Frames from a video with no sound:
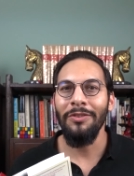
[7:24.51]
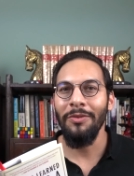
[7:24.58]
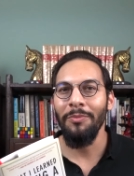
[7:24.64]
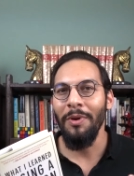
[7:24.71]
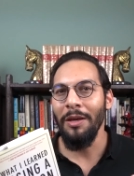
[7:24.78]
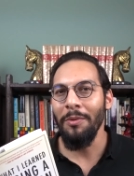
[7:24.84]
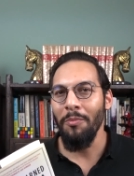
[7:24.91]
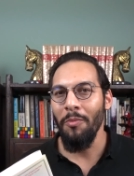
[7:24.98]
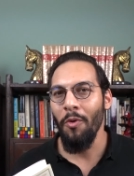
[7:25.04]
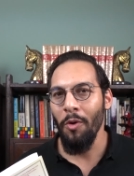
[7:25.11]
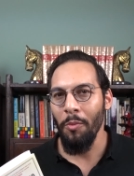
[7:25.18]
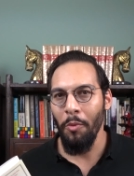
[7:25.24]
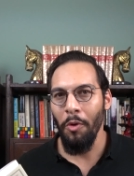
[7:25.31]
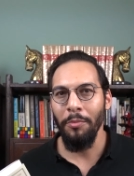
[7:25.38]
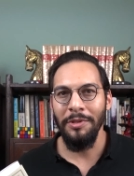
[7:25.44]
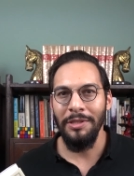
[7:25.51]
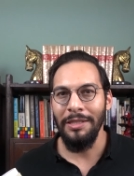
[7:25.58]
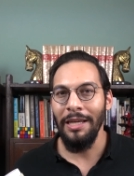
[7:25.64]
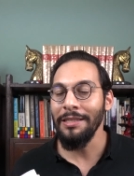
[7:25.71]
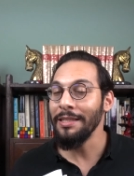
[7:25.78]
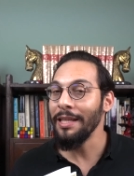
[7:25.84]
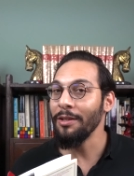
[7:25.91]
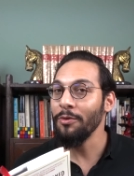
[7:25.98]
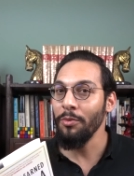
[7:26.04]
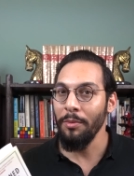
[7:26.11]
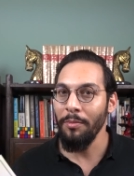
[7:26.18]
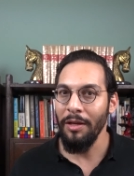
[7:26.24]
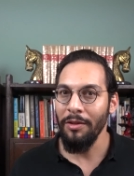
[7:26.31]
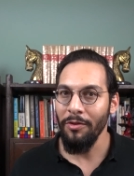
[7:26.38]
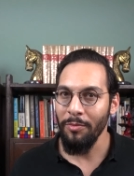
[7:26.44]
to make more and more mistakes, and that's when we
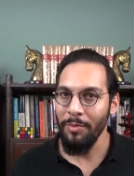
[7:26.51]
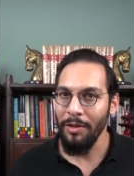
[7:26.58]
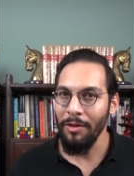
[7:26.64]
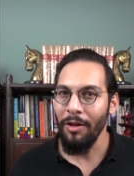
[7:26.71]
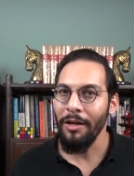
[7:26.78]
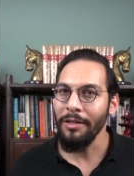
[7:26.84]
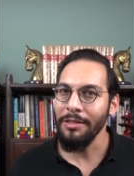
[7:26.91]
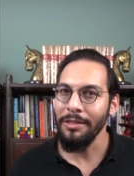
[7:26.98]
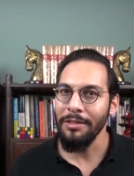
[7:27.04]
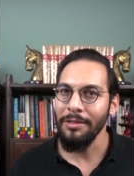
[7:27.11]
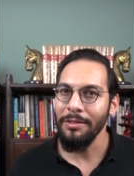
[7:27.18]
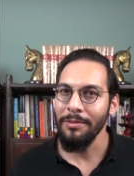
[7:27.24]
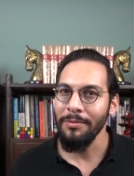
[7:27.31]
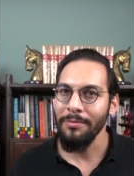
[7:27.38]
made those big losses.